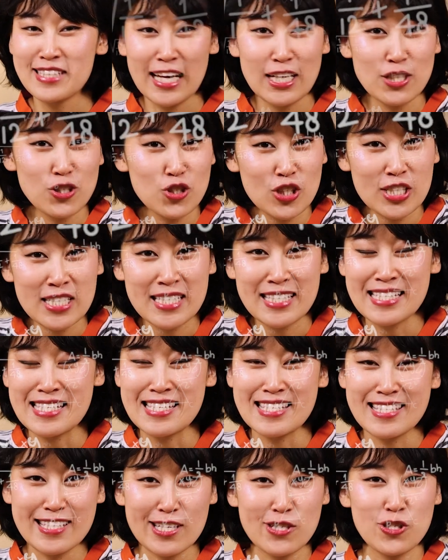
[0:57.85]
tensions and
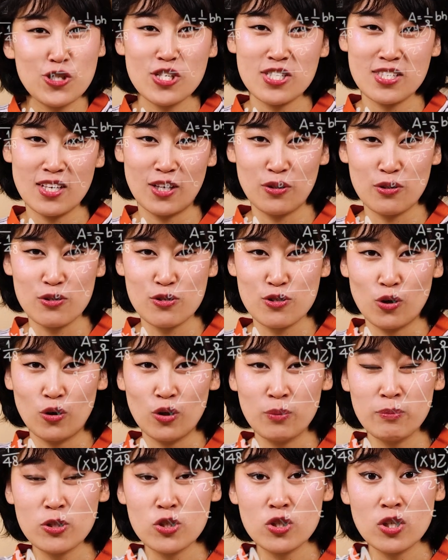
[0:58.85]
stitches on your
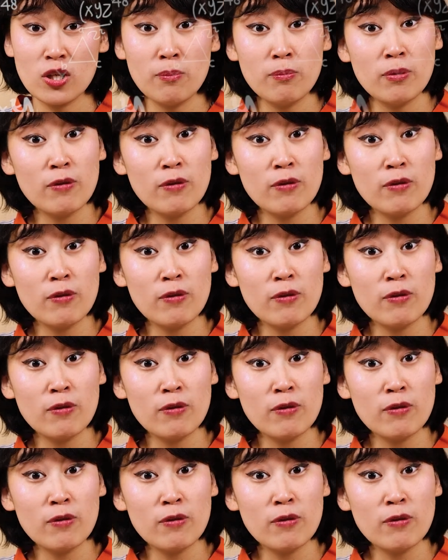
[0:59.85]
sewing machine